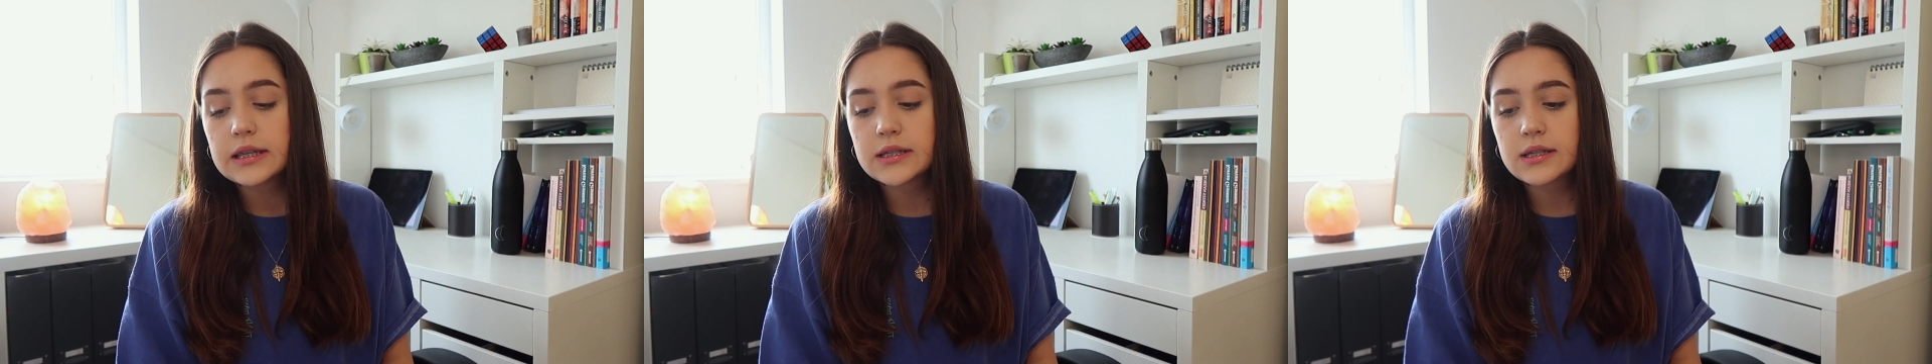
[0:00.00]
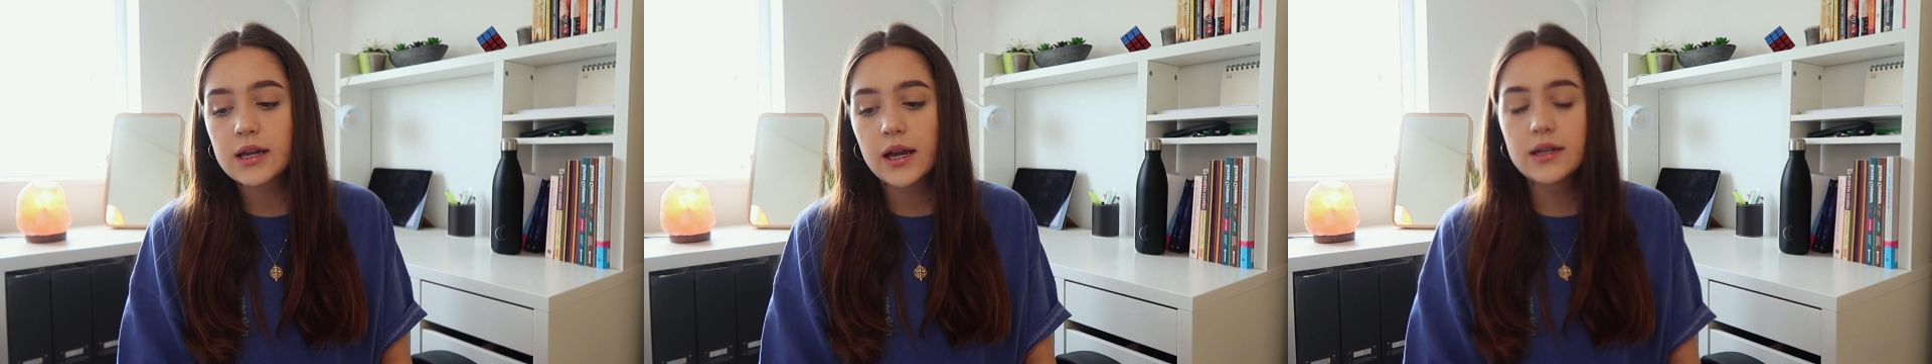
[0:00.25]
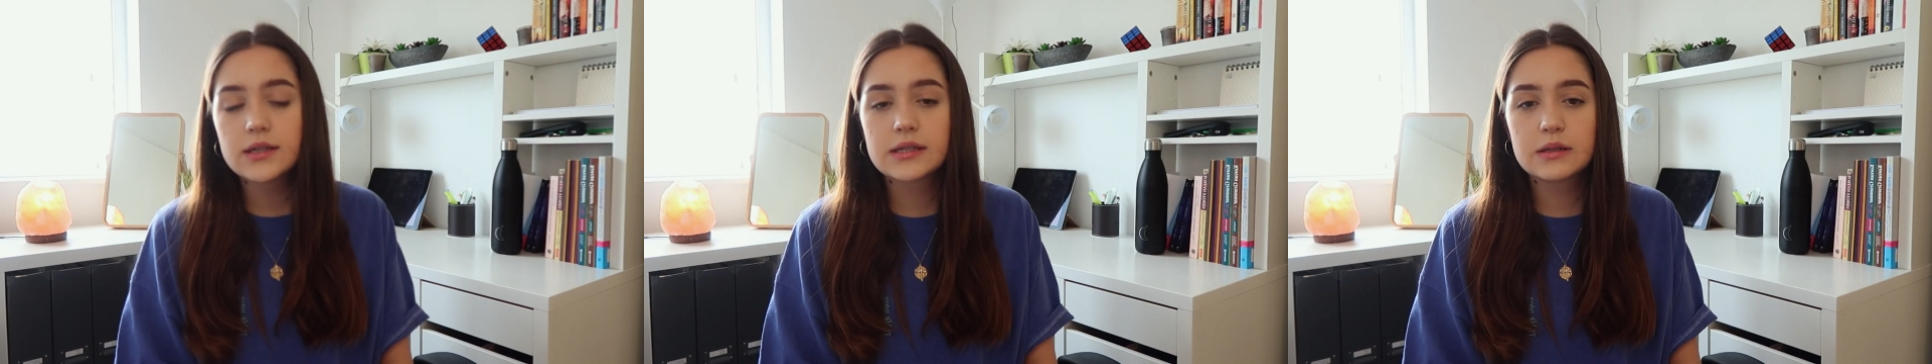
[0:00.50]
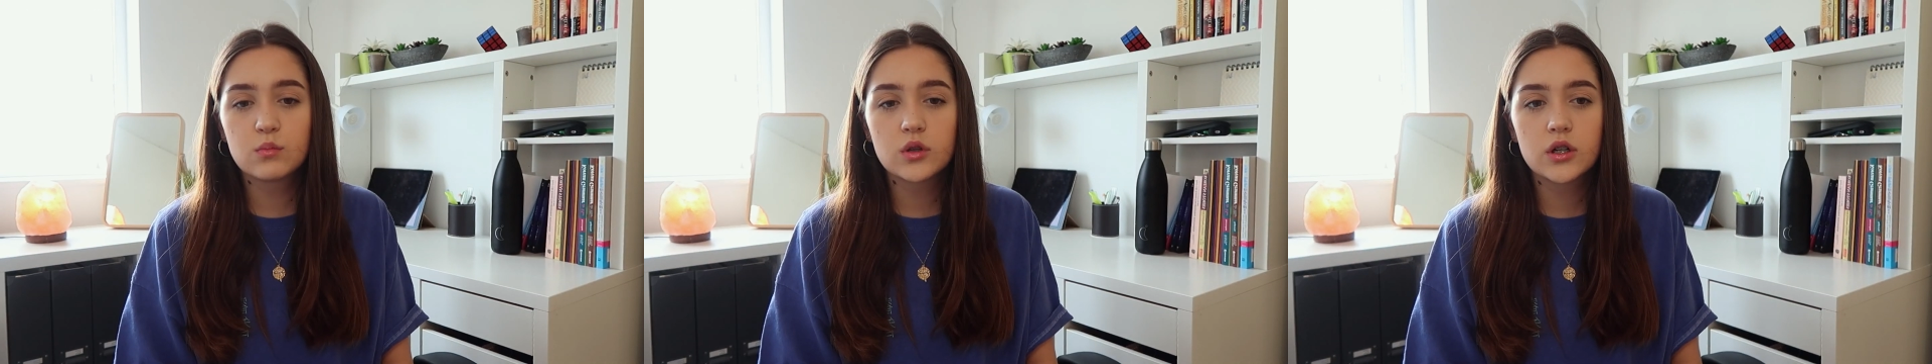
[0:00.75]
This is kind of
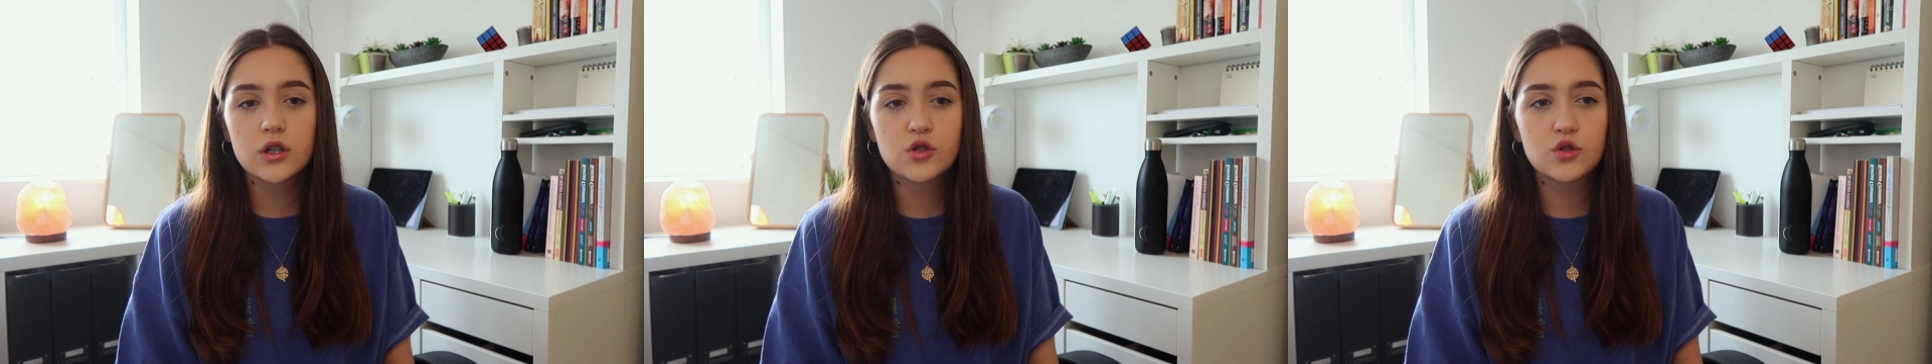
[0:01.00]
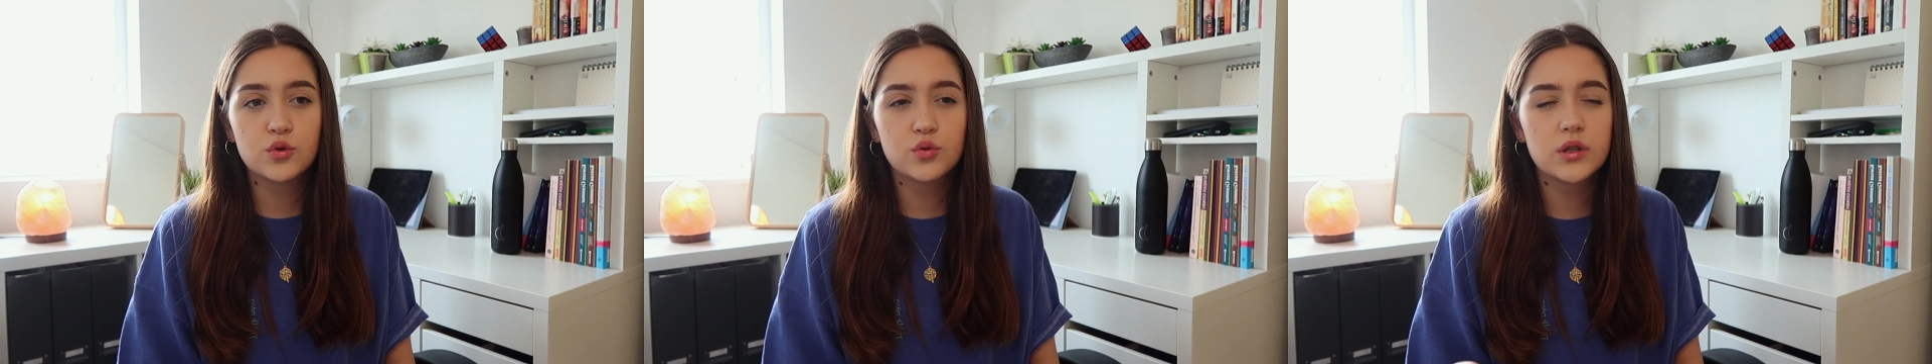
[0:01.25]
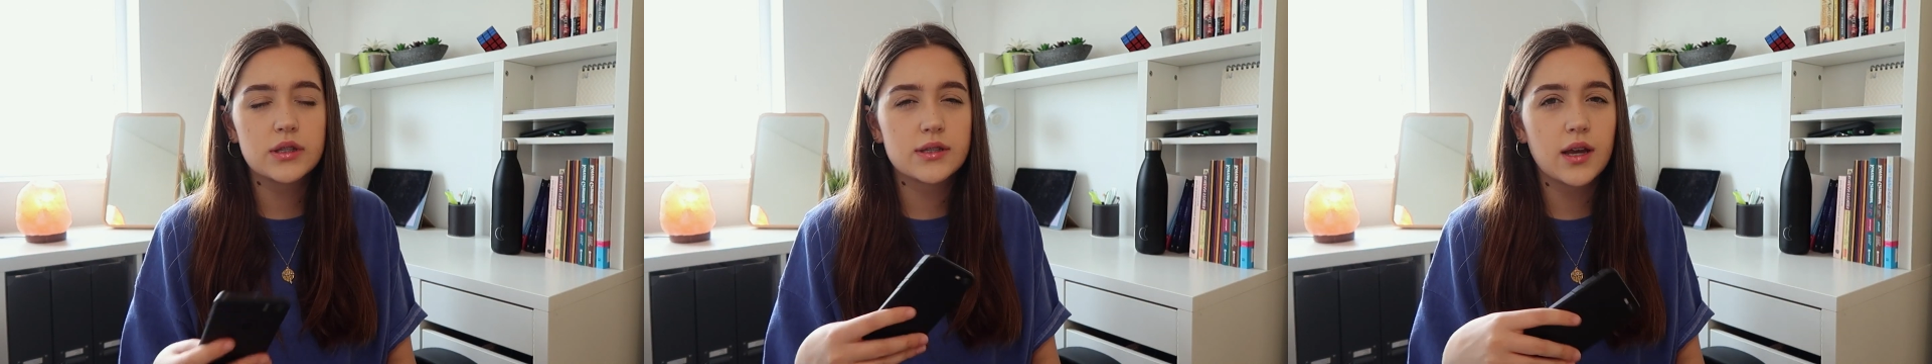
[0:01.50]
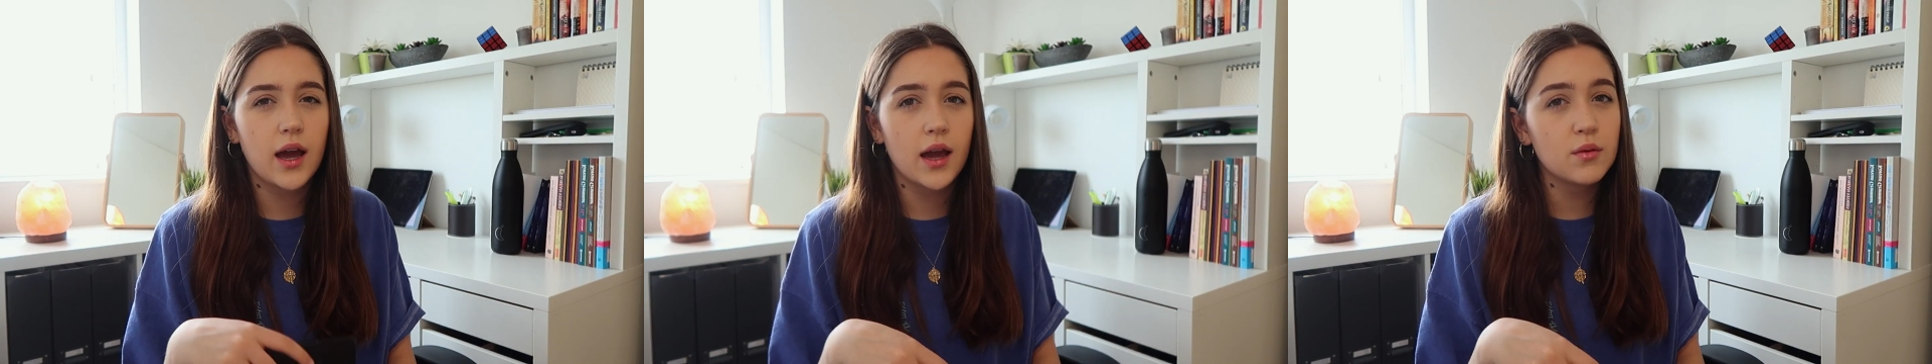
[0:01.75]
similar to the
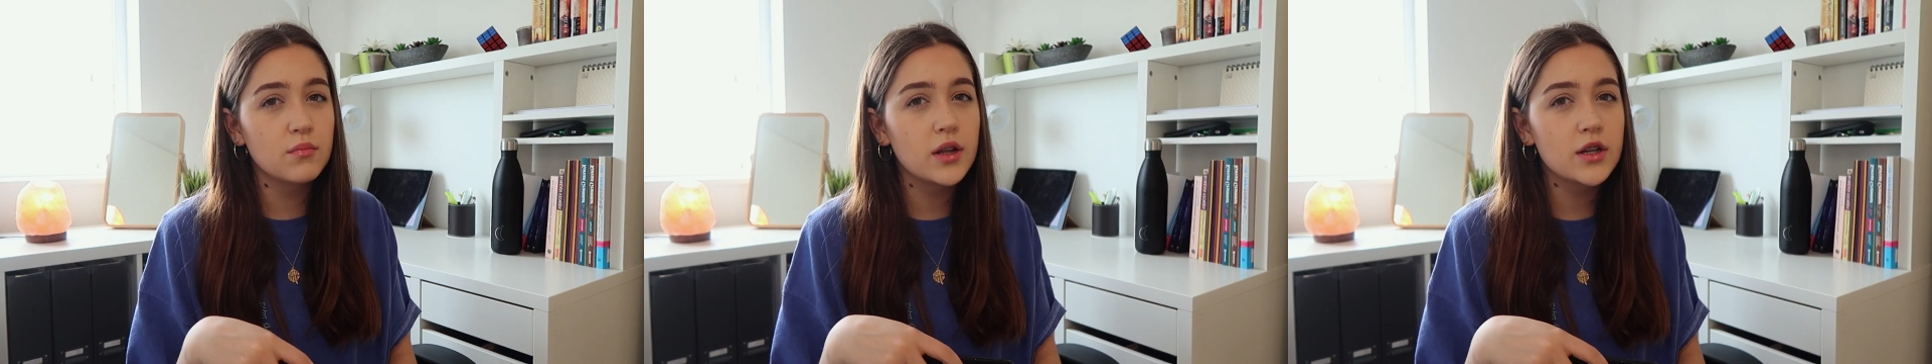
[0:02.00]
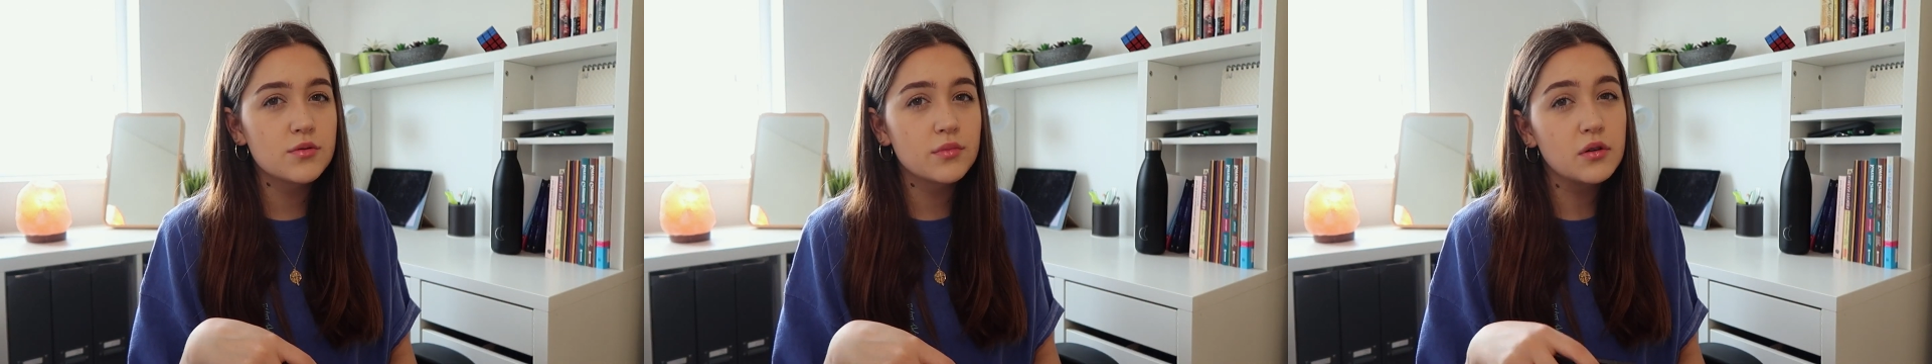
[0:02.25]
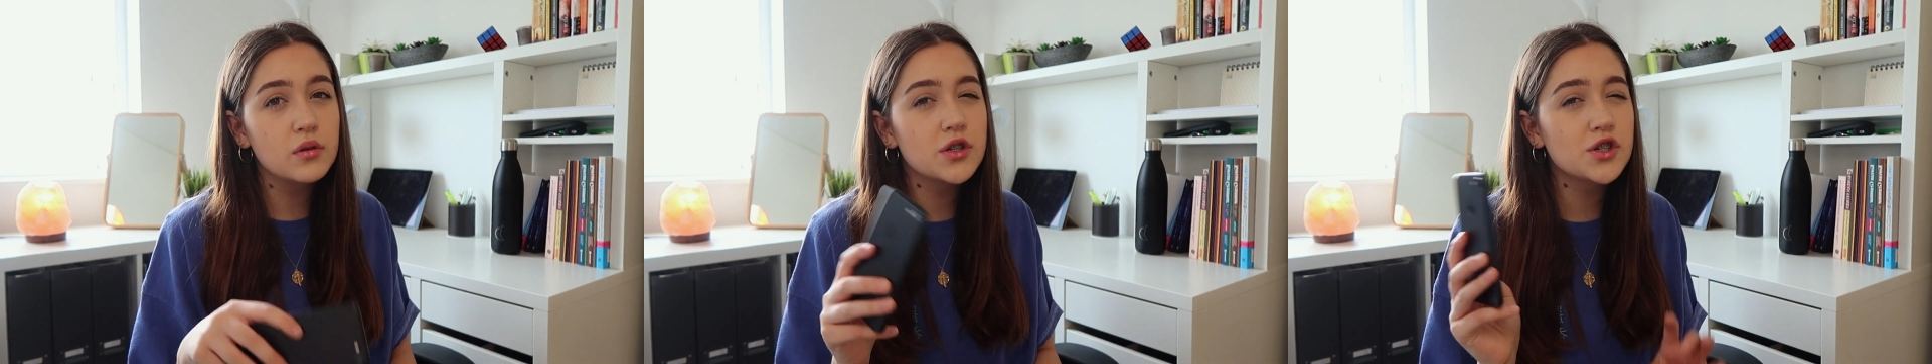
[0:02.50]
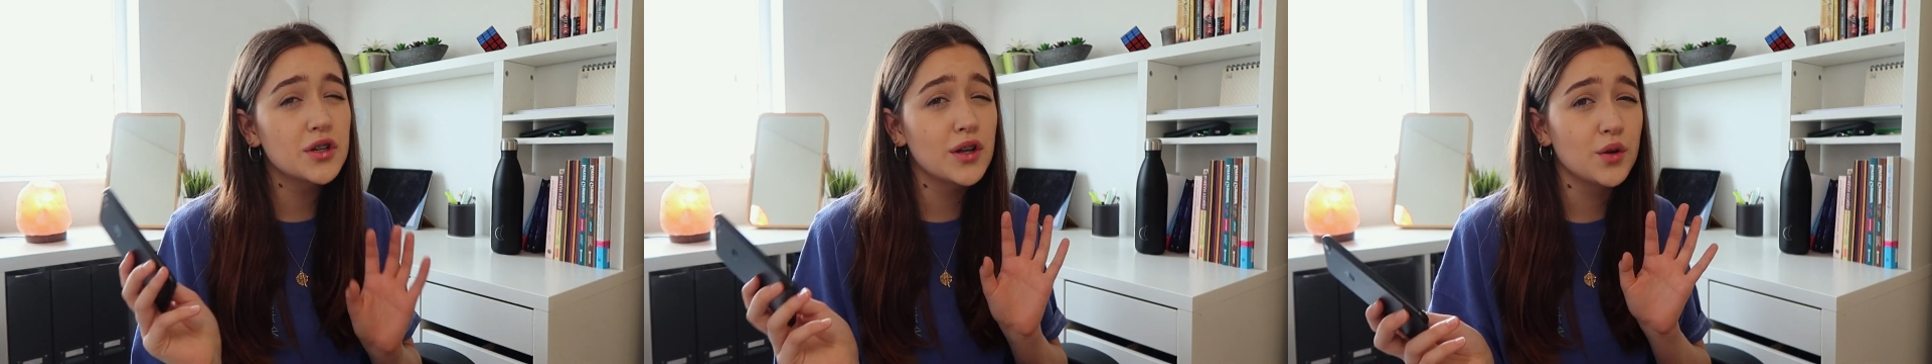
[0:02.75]
time management
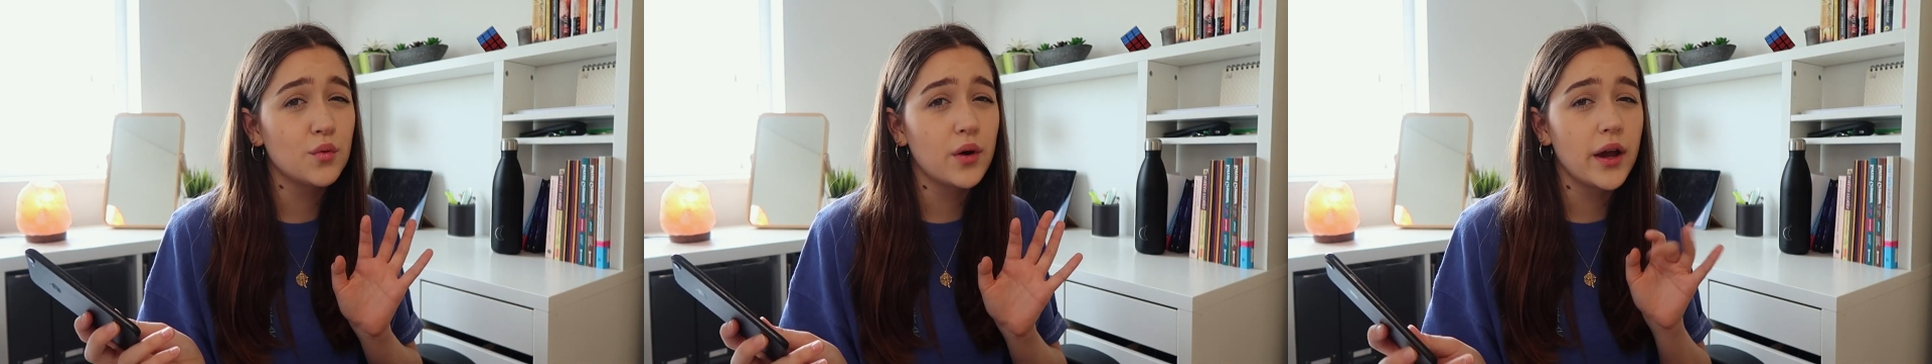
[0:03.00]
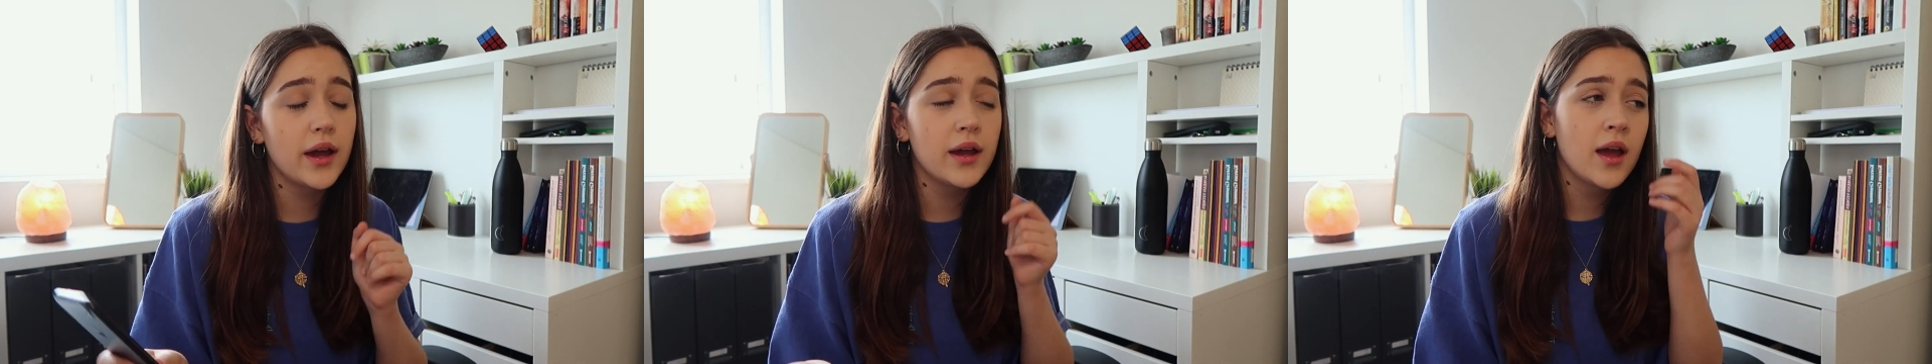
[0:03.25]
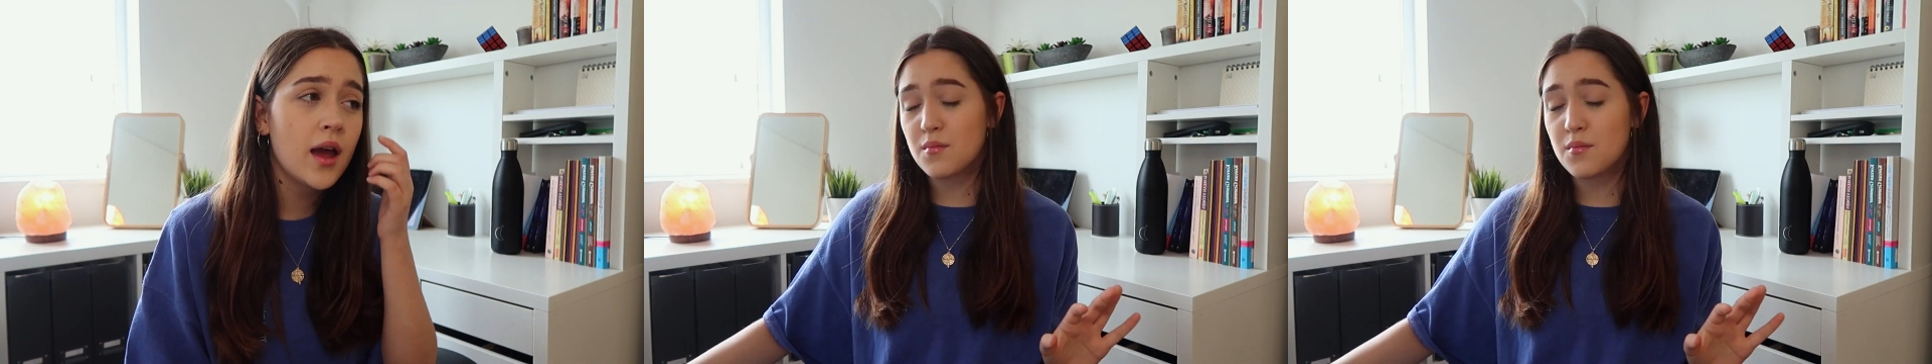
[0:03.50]
question in a way.